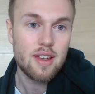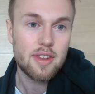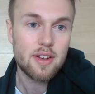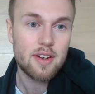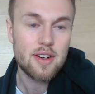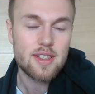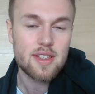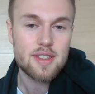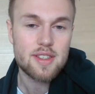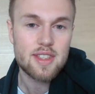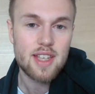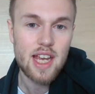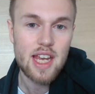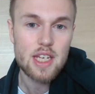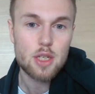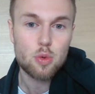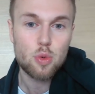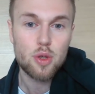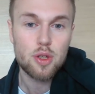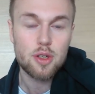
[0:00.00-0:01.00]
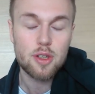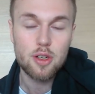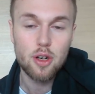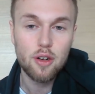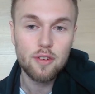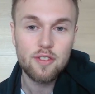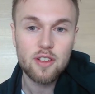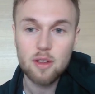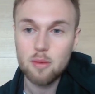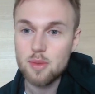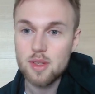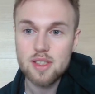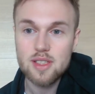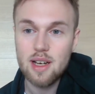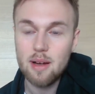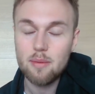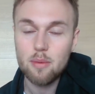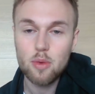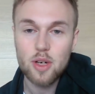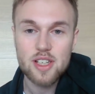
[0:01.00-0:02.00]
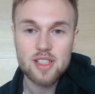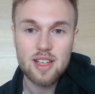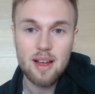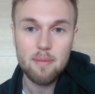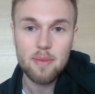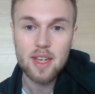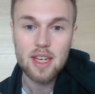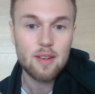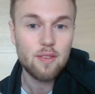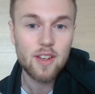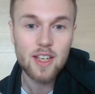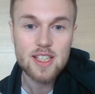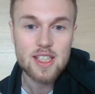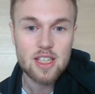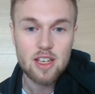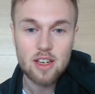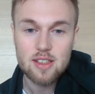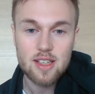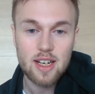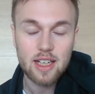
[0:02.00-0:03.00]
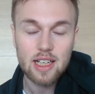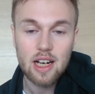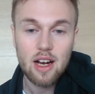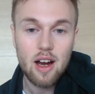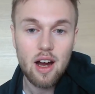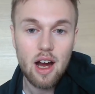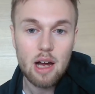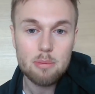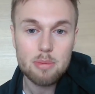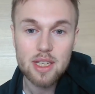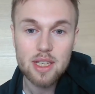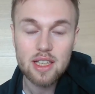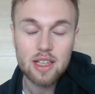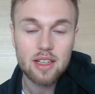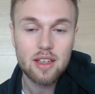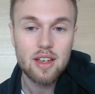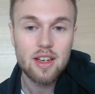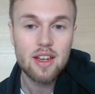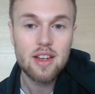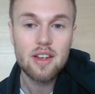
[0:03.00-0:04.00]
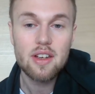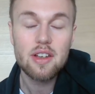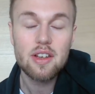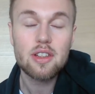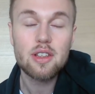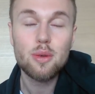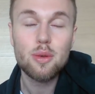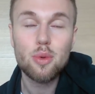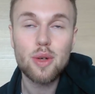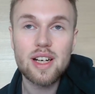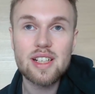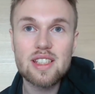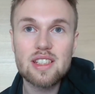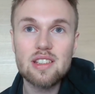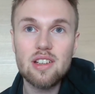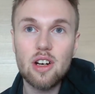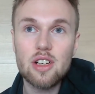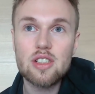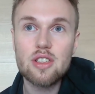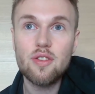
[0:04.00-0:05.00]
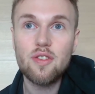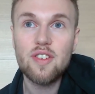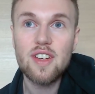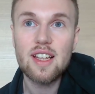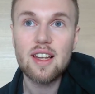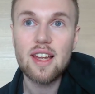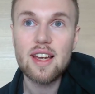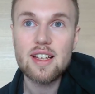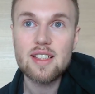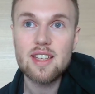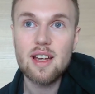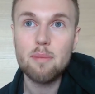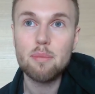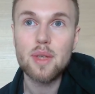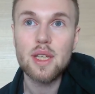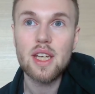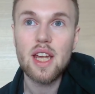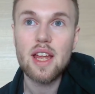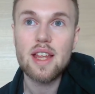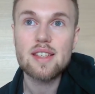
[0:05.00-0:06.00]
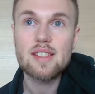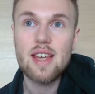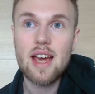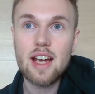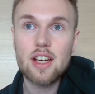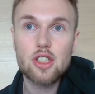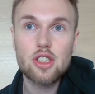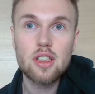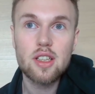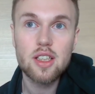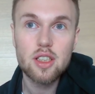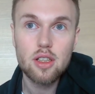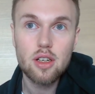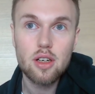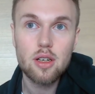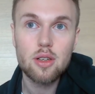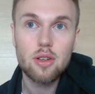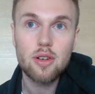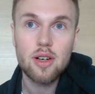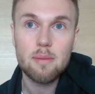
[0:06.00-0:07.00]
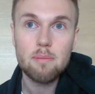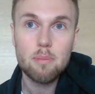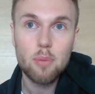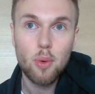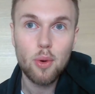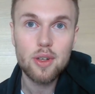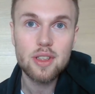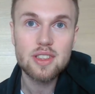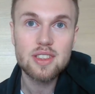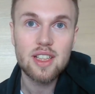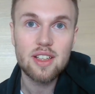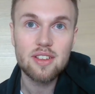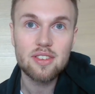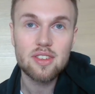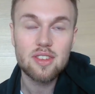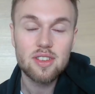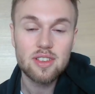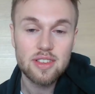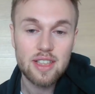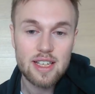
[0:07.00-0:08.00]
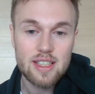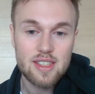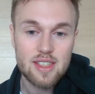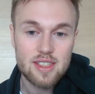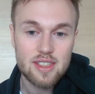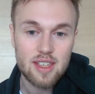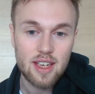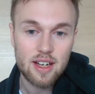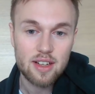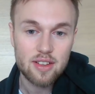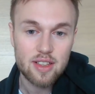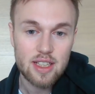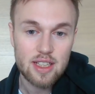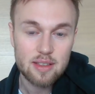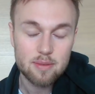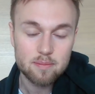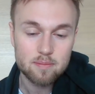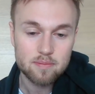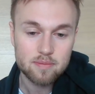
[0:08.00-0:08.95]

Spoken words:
there is a stage where you go from where something feels just like a hobby to where it starts to feel like something that is actually good or important or necessary.